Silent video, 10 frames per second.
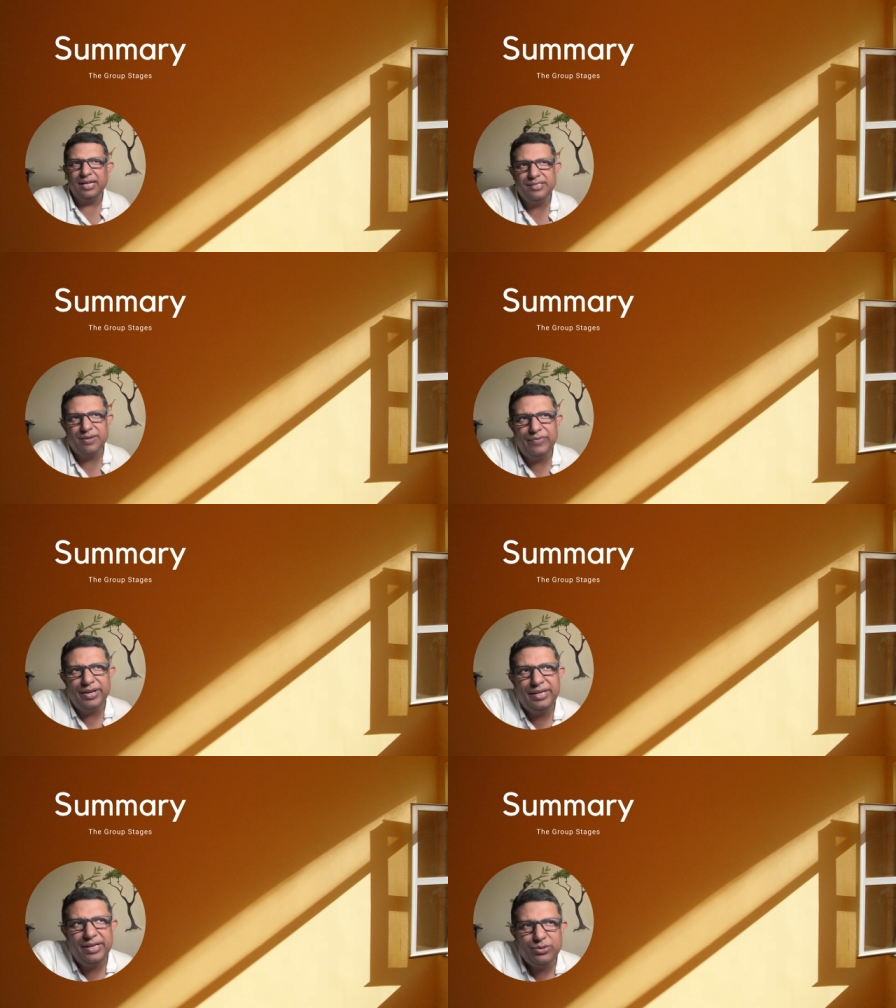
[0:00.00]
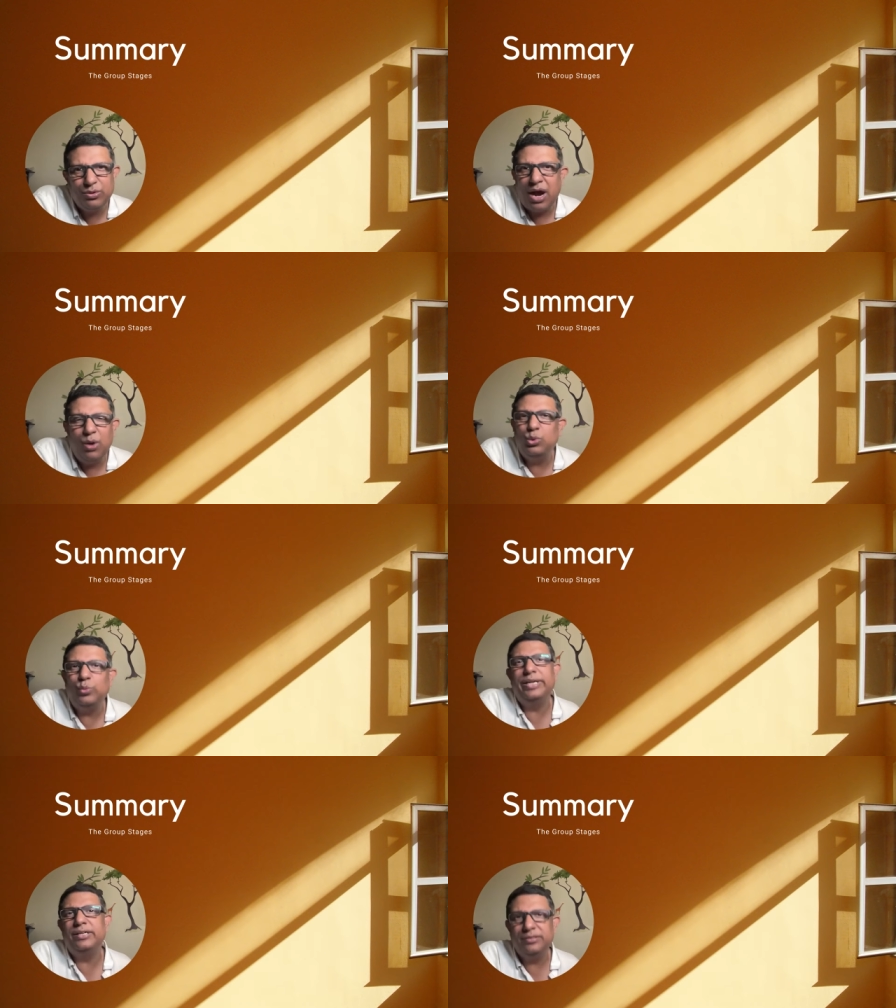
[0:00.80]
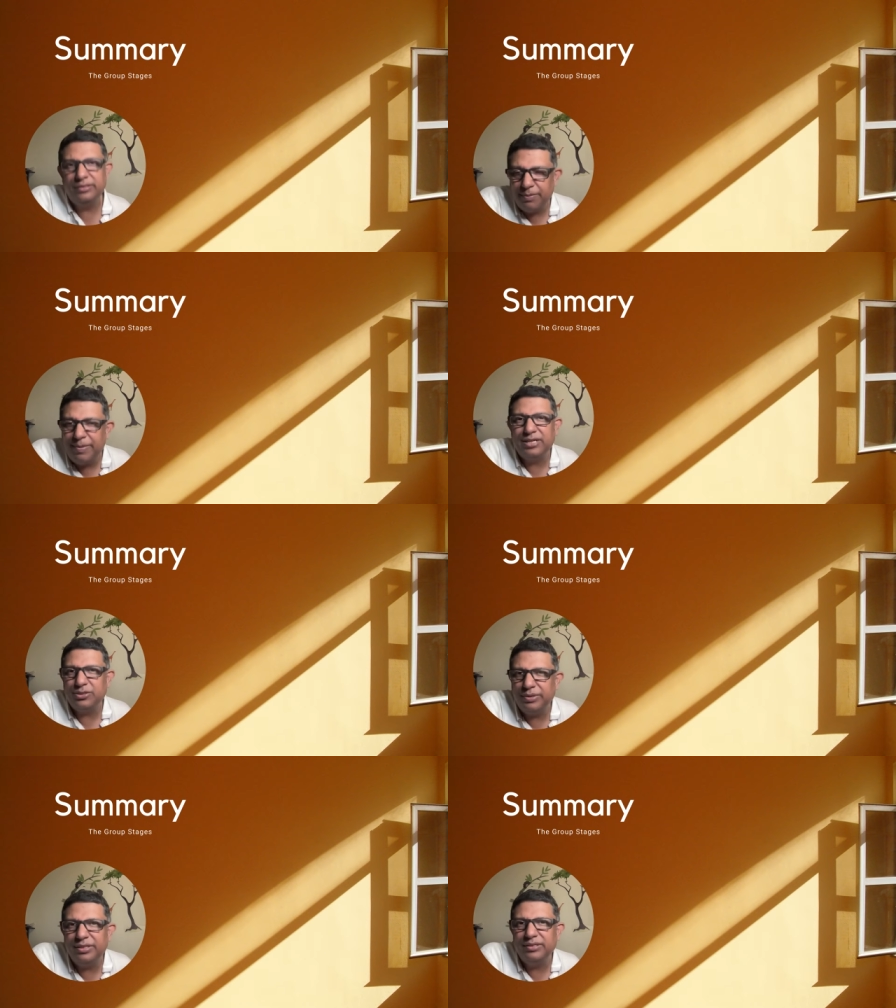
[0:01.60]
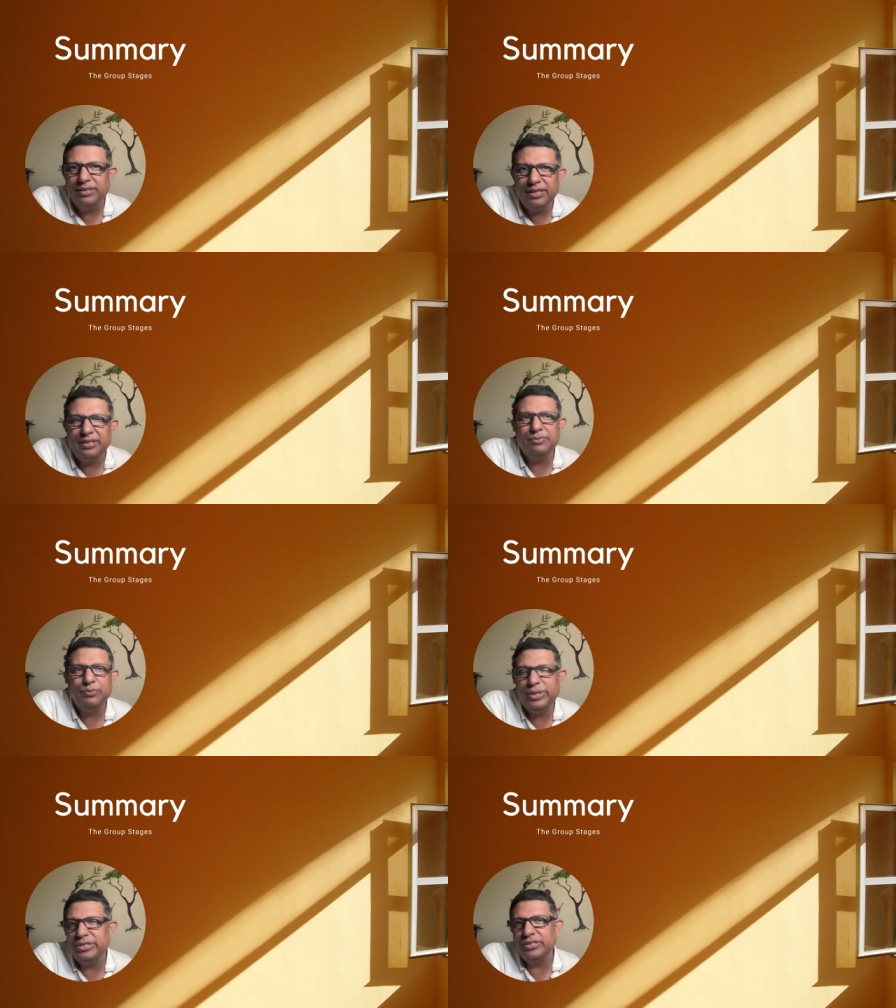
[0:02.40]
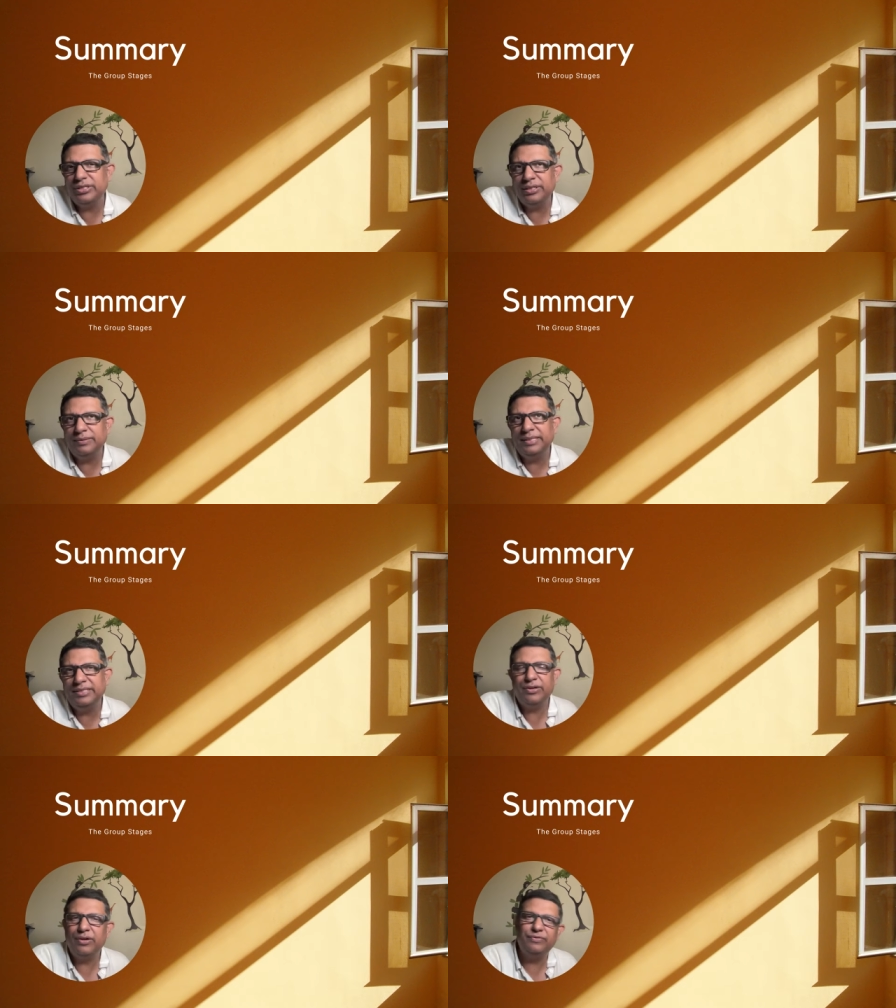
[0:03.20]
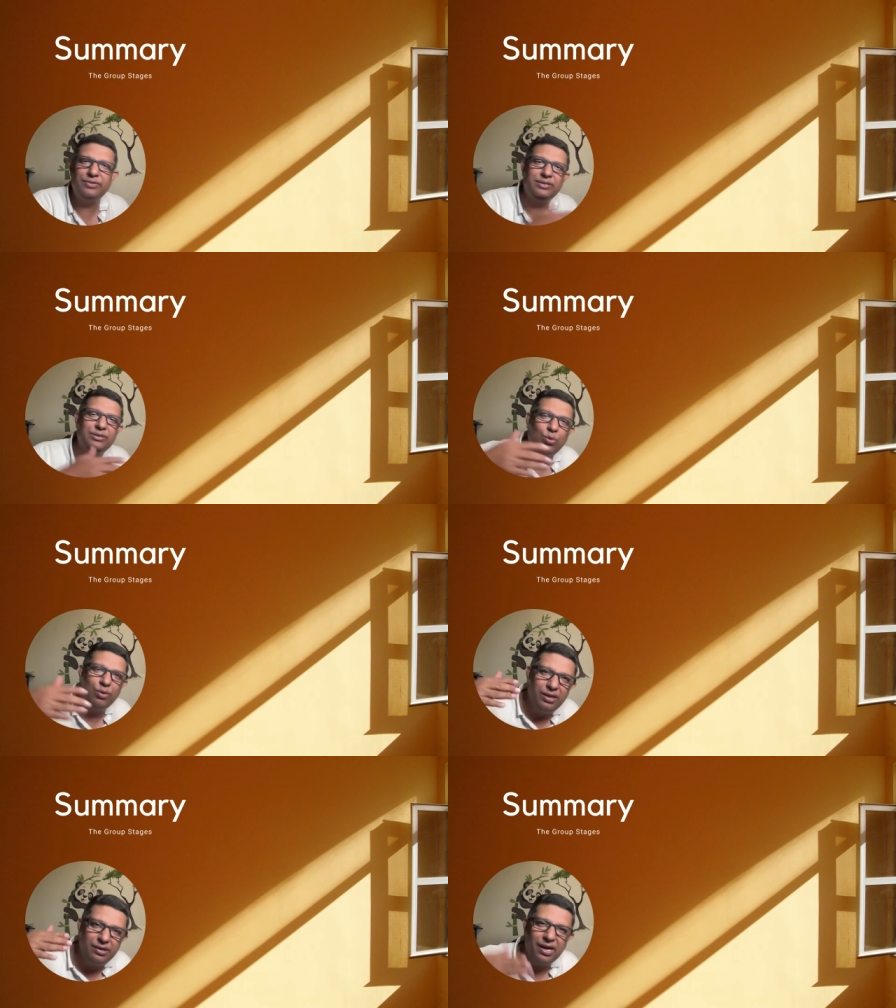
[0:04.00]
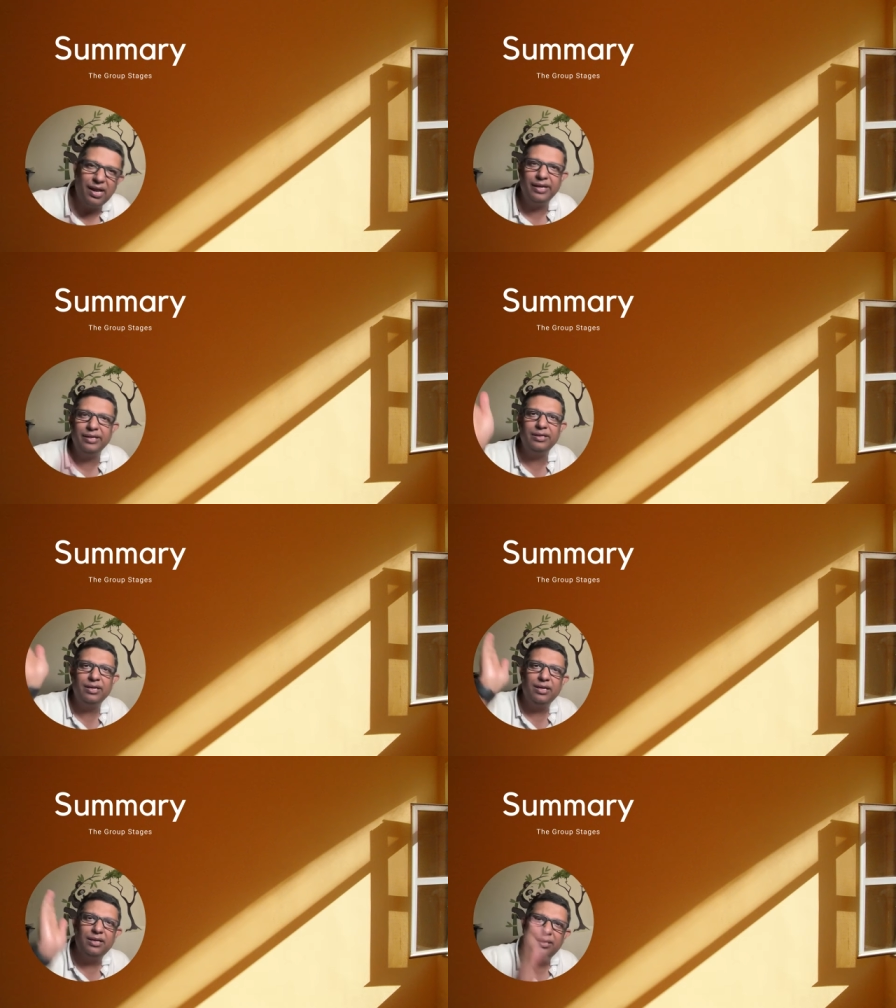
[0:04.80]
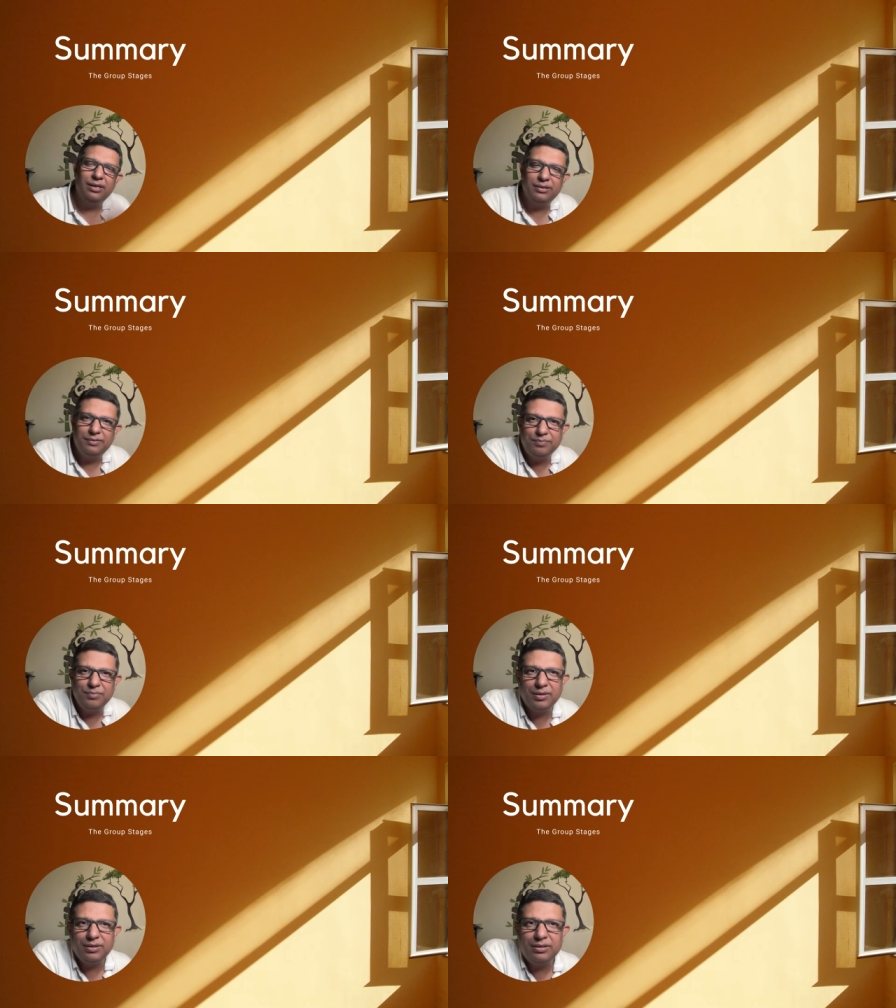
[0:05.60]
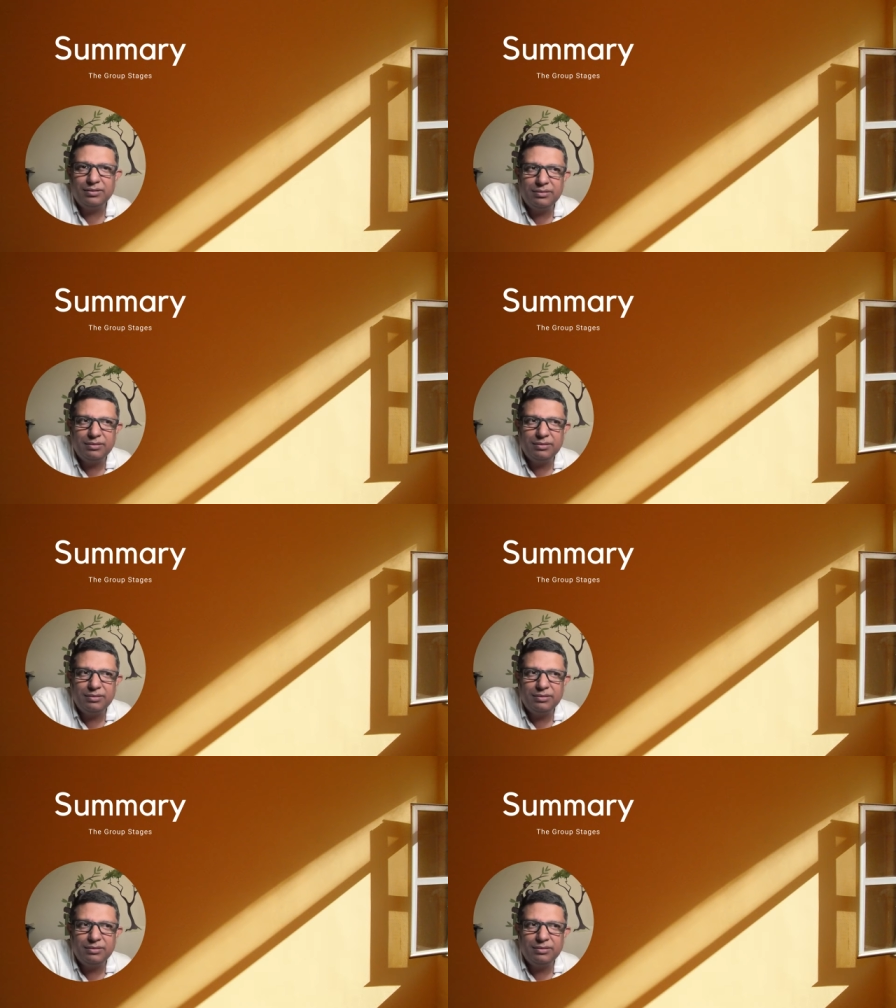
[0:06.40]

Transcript: and somewhere he has to outwit the batsman, which instead of solely relying um,